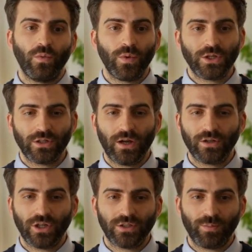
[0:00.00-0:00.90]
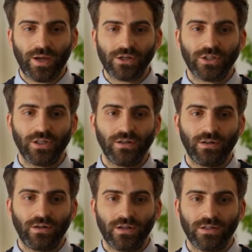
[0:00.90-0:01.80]
we should not judge a
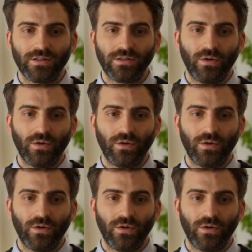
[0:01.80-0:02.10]
patient because